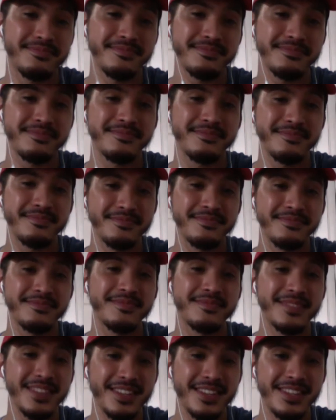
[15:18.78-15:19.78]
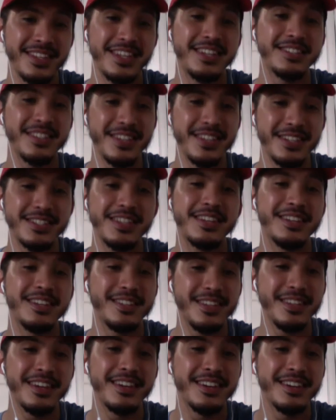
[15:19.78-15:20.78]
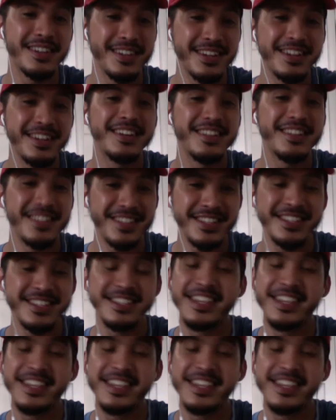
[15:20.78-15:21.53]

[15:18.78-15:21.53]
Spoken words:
Okay. That's different. That's different grade.